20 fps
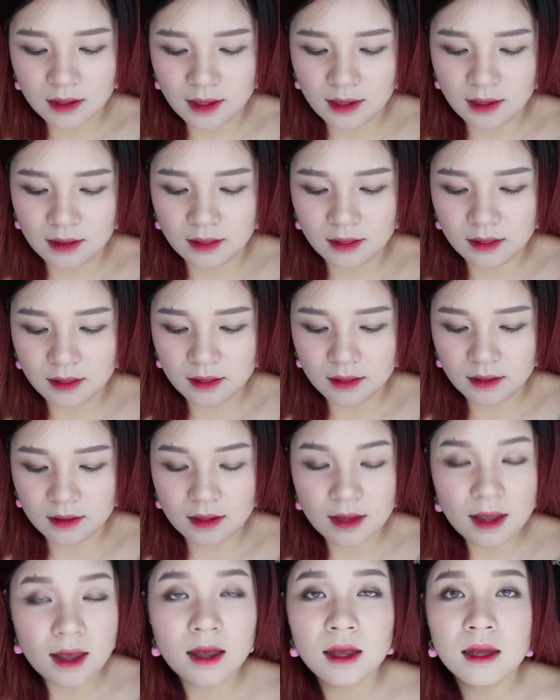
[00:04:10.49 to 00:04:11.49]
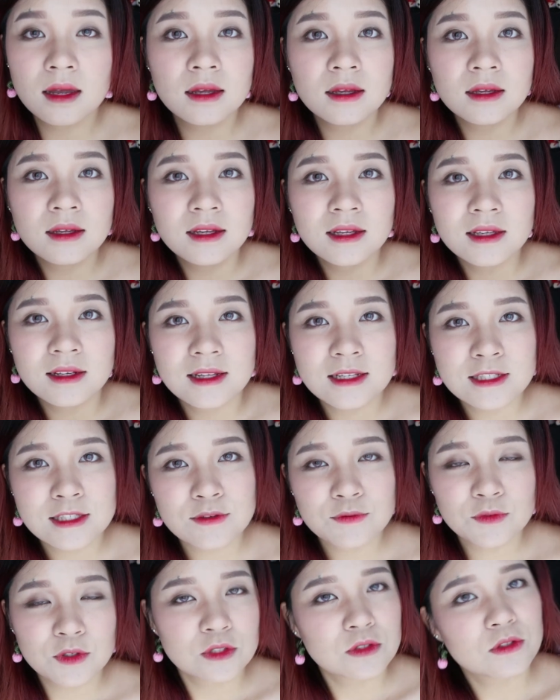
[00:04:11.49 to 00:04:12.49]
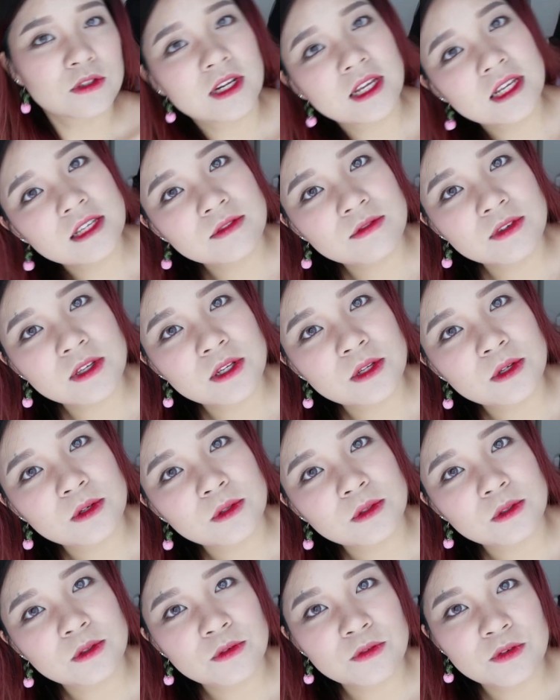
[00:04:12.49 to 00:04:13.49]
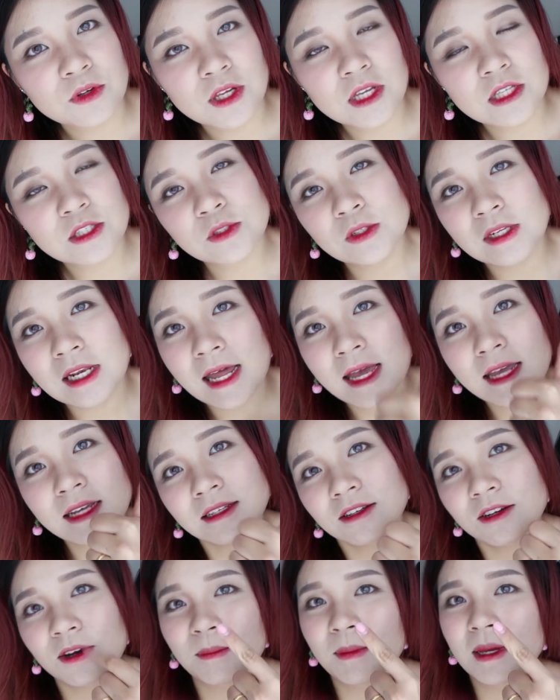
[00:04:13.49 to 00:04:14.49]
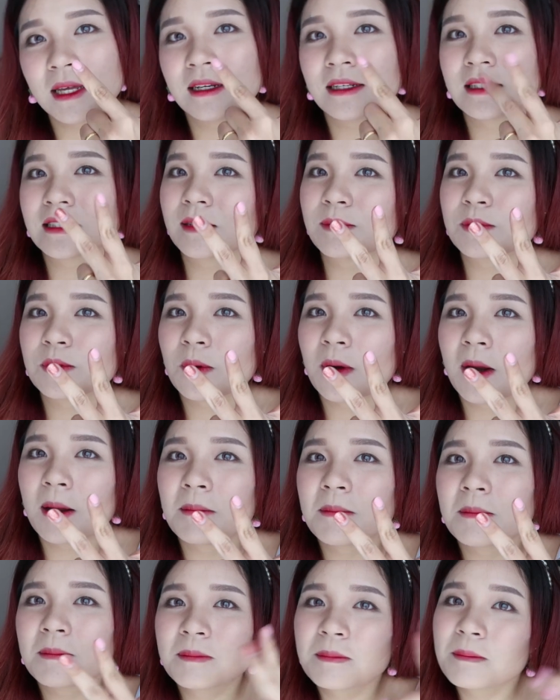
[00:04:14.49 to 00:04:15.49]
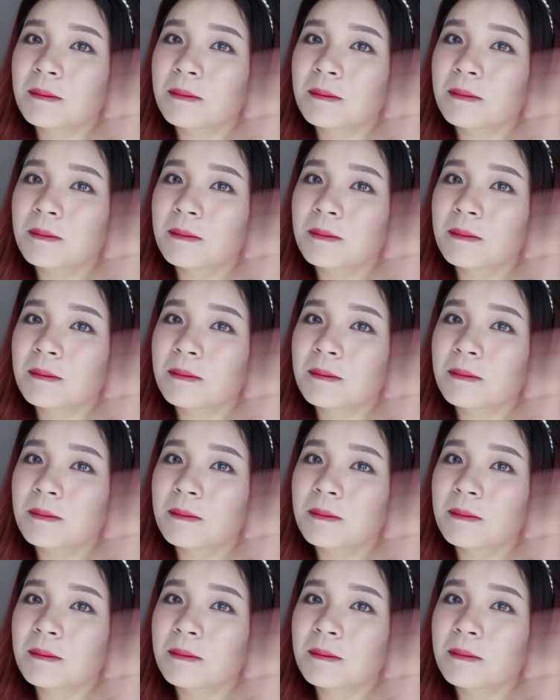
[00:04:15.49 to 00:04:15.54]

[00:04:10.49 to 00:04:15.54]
And yeah, that's it for today's video. Don't forget to like, comment and subscribe.